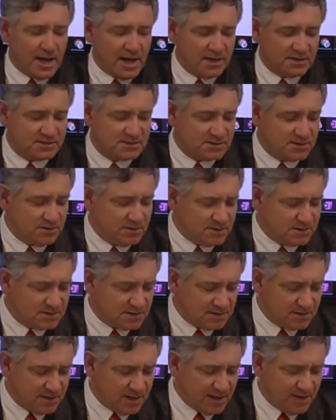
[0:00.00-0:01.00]
As soon
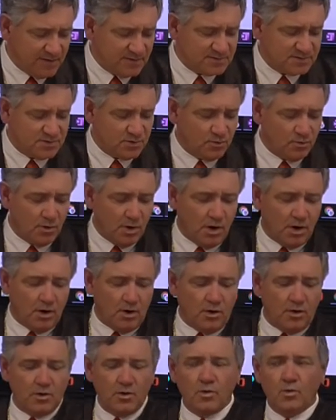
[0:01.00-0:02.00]
as it leaves the
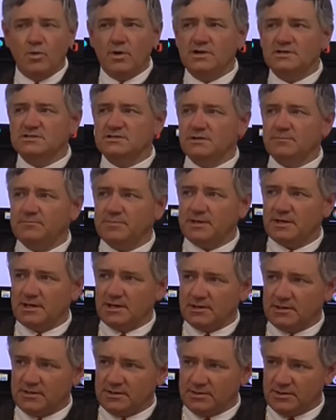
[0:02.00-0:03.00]
wall, what does it
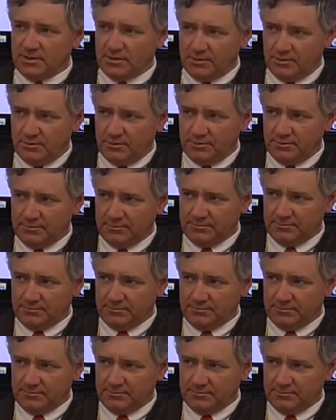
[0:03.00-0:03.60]
begin to do?